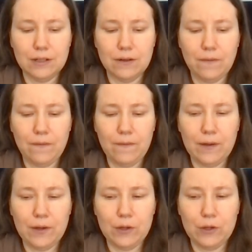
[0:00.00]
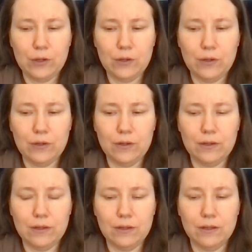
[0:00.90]

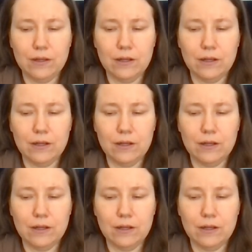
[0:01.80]
[no speech]